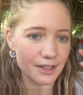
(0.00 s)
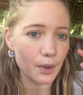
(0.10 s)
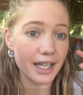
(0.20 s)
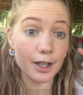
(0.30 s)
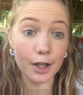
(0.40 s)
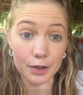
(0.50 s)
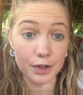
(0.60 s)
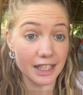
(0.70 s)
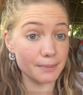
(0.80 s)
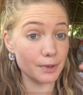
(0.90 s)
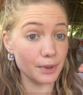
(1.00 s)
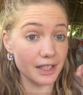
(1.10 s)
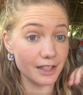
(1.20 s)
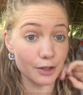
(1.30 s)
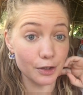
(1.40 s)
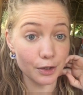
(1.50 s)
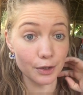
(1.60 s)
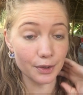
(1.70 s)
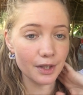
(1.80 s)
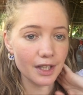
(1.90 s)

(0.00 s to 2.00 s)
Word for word: quite a contrast between the two